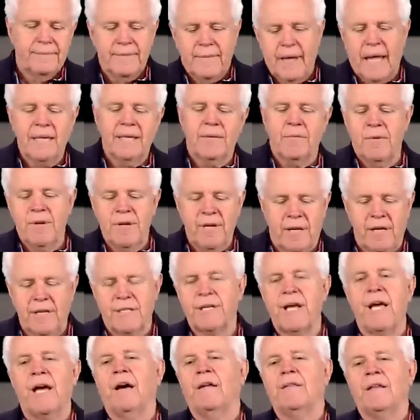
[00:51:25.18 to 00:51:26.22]
I said, "When you can
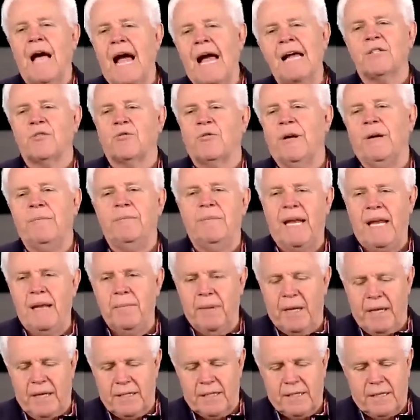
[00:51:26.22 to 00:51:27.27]
tell the ice cream
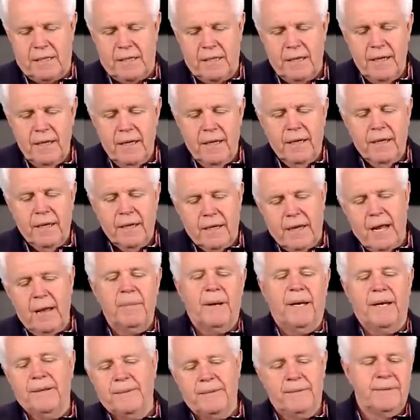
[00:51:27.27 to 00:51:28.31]
demon is
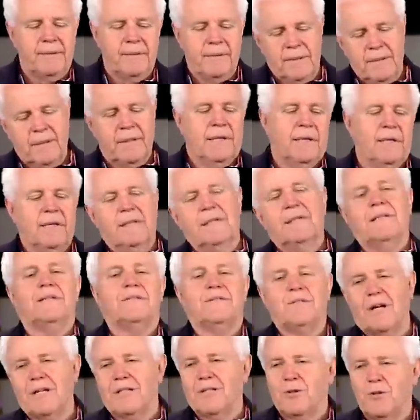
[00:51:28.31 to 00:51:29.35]
coming." She
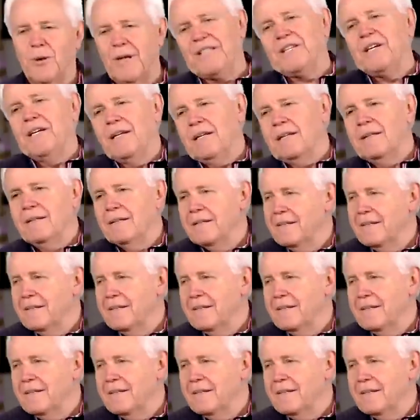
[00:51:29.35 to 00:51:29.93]
starts twitching.